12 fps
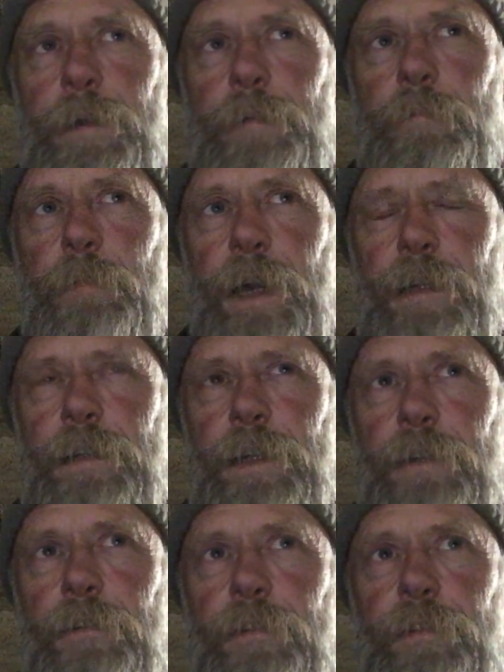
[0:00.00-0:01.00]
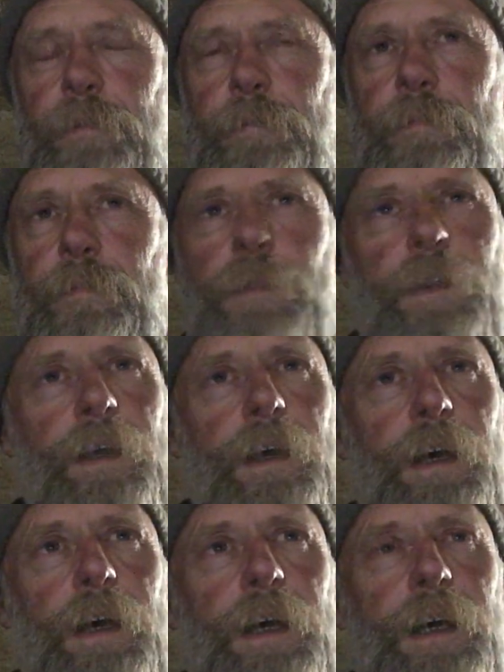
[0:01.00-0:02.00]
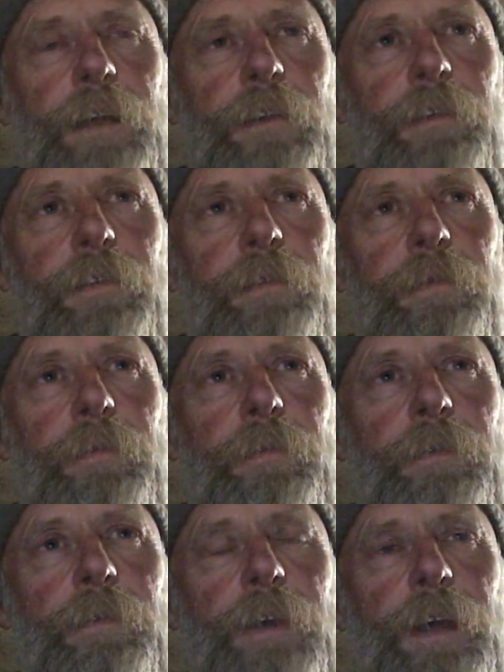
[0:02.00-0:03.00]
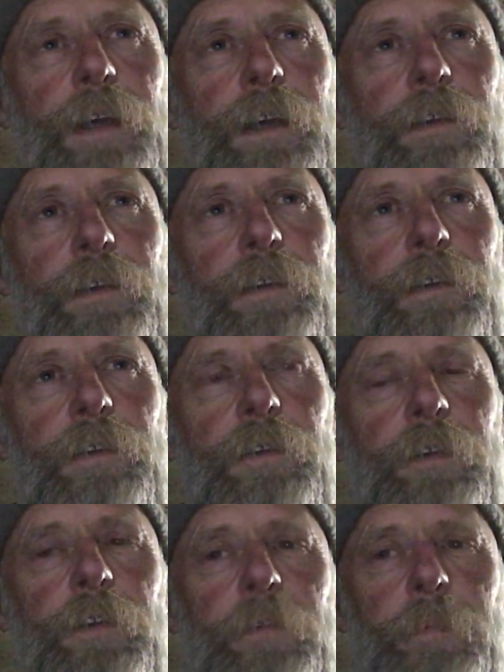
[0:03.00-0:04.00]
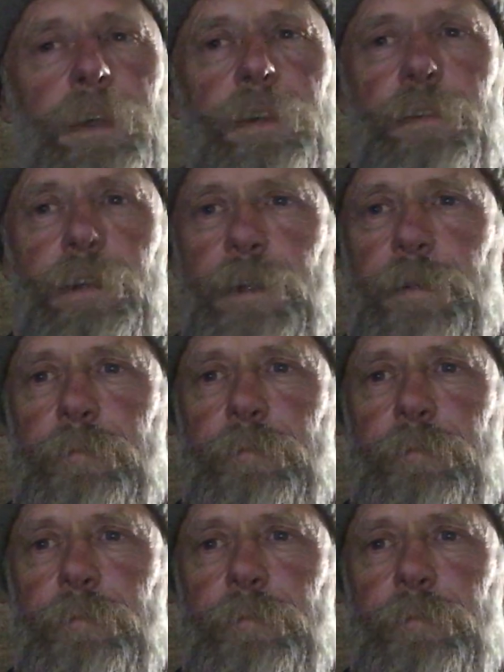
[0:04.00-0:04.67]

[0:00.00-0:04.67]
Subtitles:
magnets and their divisibility